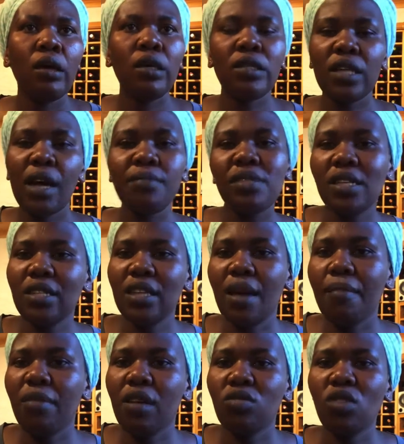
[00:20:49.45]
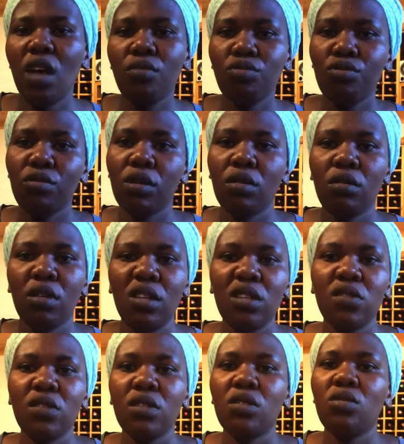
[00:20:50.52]
it comes a time, that's why I'm doing all
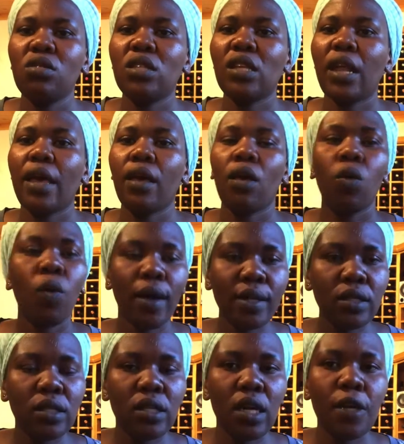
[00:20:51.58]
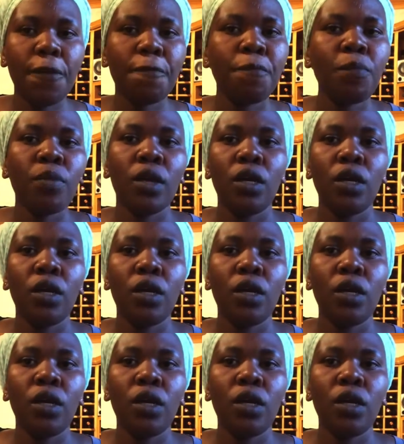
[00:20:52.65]
these videos, like one day